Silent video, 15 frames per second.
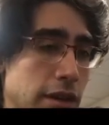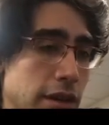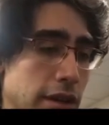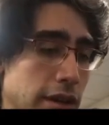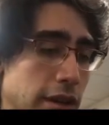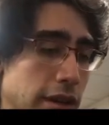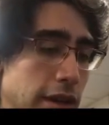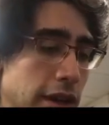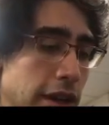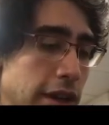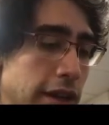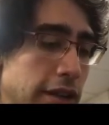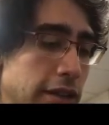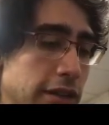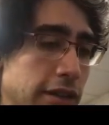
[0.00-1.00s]

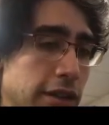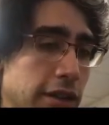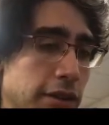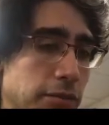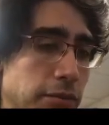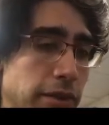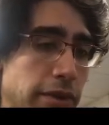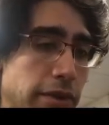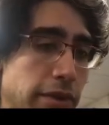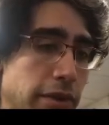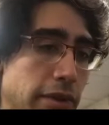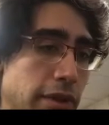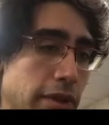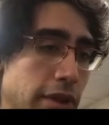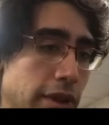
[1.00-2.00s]
height and a width
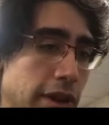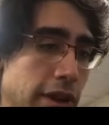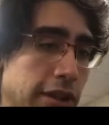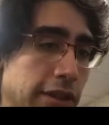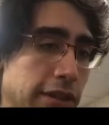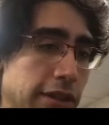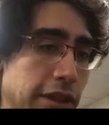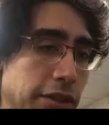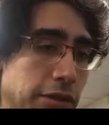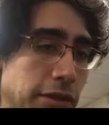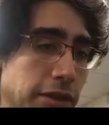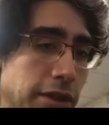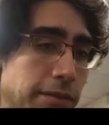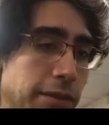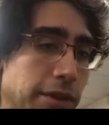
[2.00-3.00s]
as natural
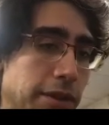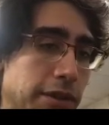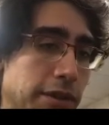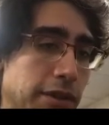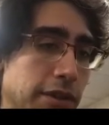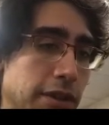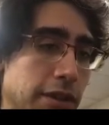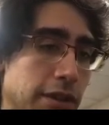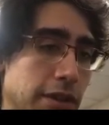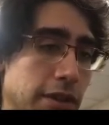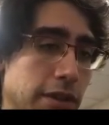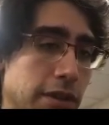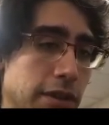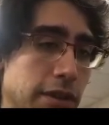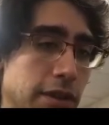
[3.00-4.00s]
numbers
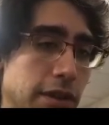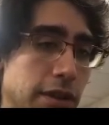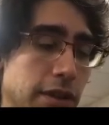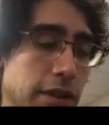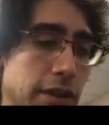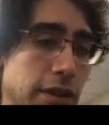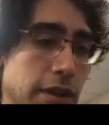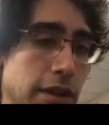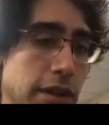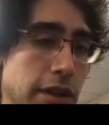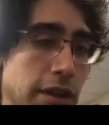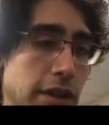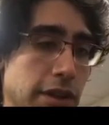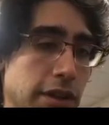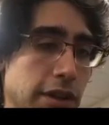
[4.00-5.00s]

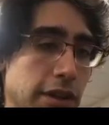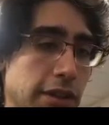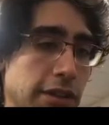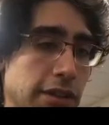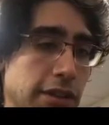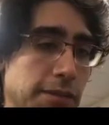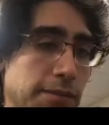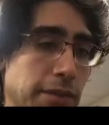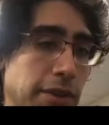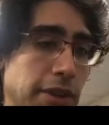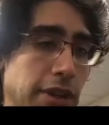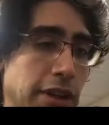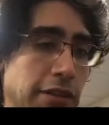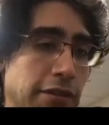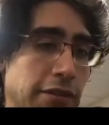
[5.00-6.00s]
and is simply a
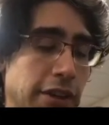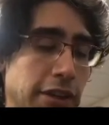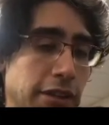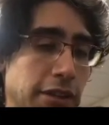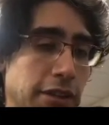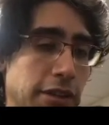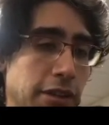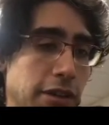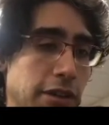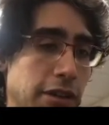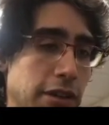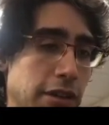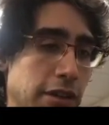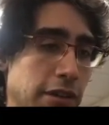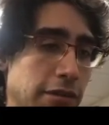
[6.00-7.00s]
vector
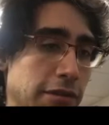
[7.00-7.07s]
of